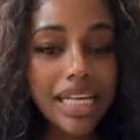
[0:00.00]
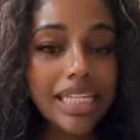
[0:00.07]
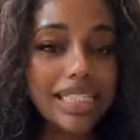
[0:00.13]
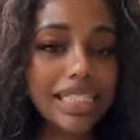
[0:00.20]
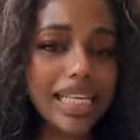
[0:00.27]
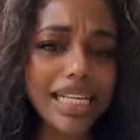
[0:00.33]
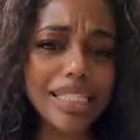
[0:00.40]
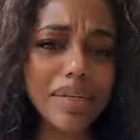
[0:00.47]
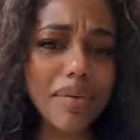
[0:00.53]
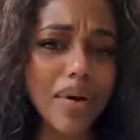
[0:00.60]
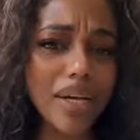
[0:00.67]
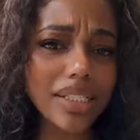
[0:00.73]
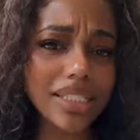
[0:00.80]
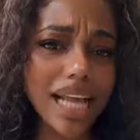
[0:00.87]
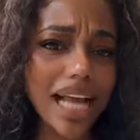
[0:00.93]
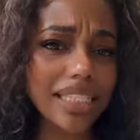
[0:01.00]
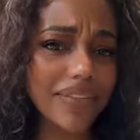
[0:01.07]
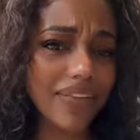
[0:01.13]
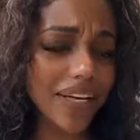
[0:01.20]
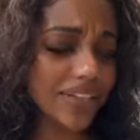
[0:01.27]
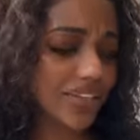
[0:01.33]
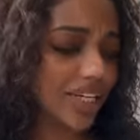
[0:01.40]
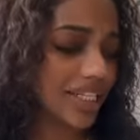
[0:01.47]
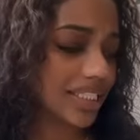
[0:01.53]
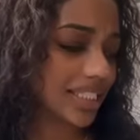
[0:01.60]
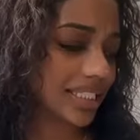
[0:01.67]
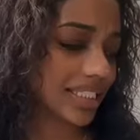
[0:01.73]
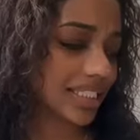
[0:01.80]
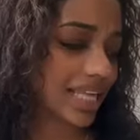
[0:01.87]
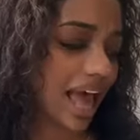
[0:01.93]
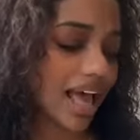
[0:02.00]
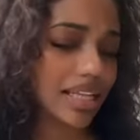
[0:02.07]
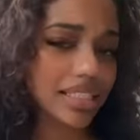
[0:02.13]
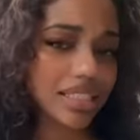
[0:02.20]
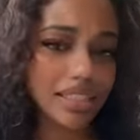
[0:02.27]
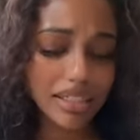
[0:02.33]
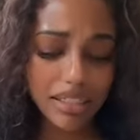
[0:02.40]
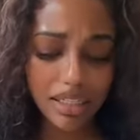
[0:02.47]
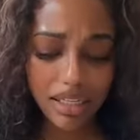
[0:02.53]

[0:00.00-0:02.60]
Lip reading: Six of Wands, yes, victory and success.